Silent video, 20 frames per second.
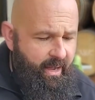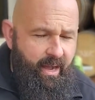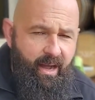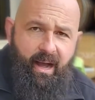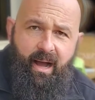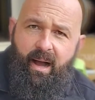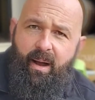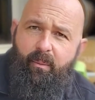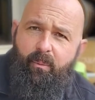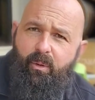
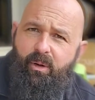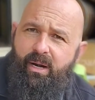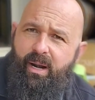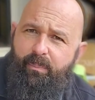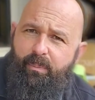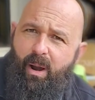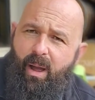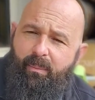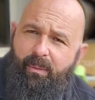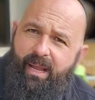Uh, we're gonna
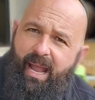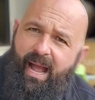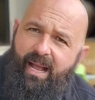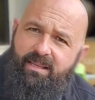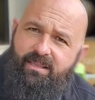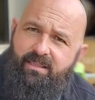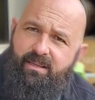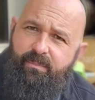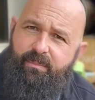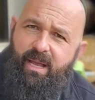probably
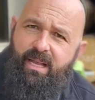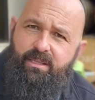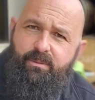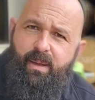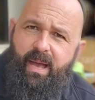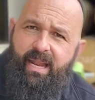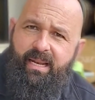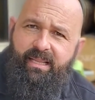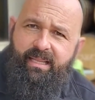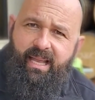add some
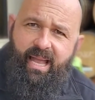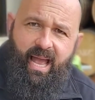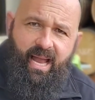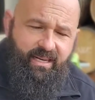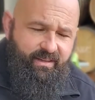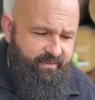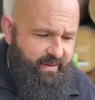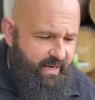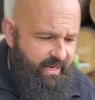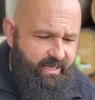enzymatically
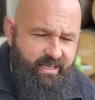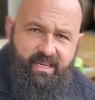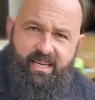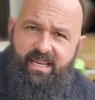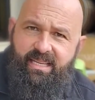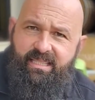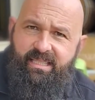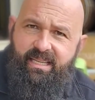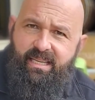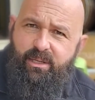activated
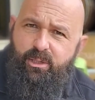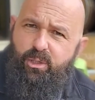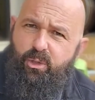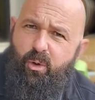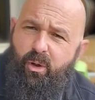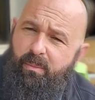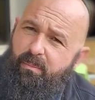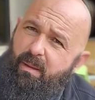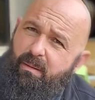yeast leaves to it,